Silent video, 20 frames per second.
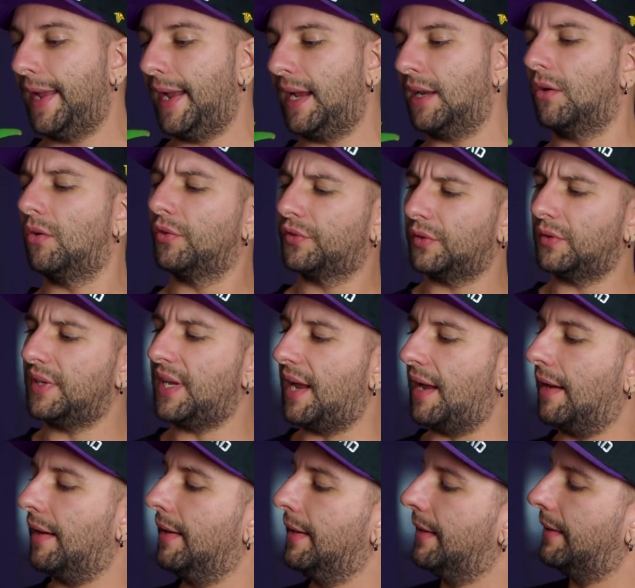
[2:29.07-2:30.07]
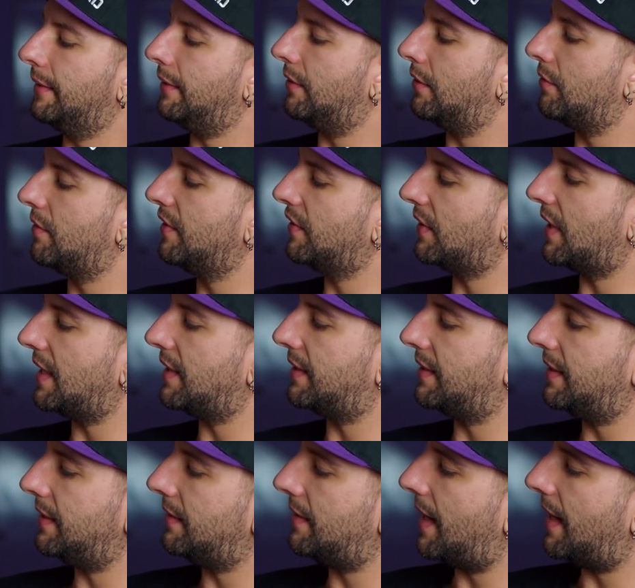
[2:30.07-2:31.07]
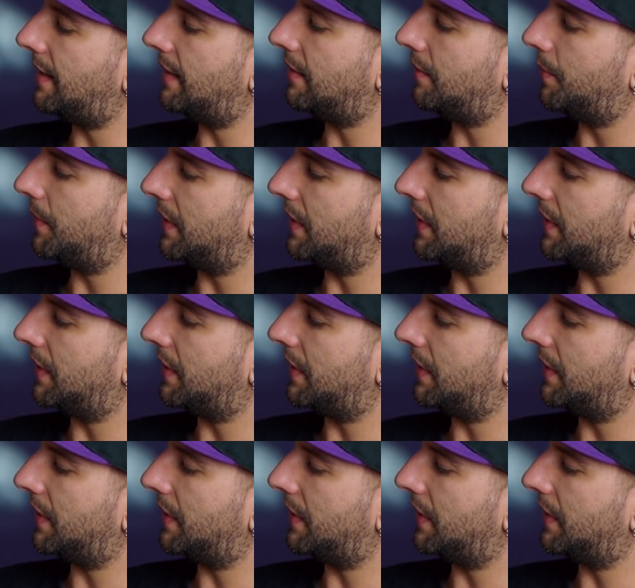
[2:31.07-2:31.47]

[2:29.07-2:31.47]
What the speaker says: And also, yeah, the reason I did that is